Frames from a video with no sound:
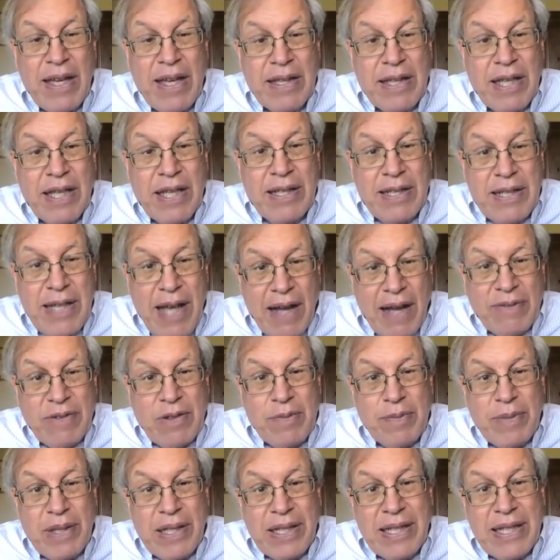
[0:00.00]
The
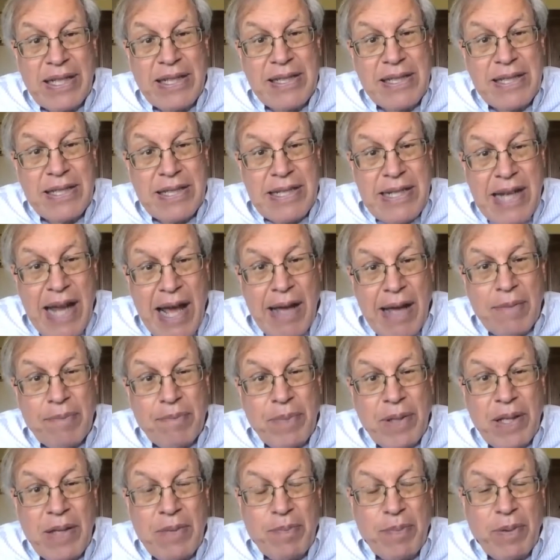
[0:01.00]
government can stop
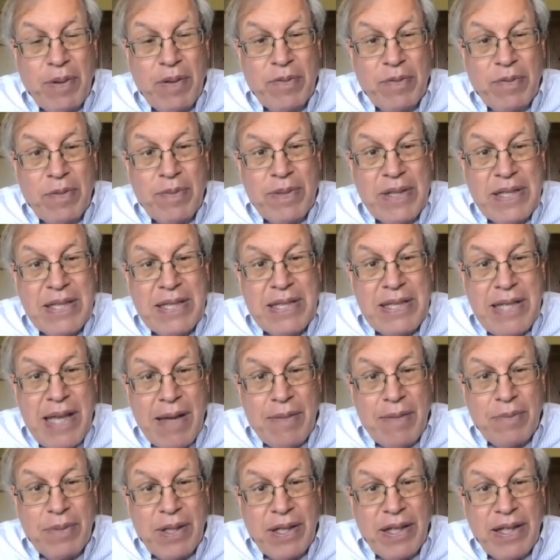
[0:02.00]
people from
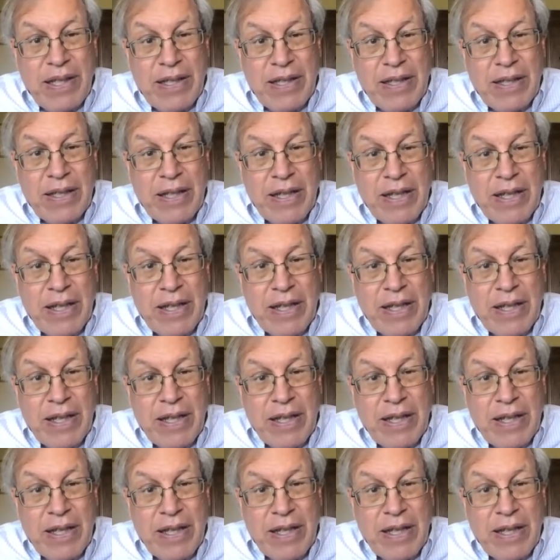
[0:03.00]
assembling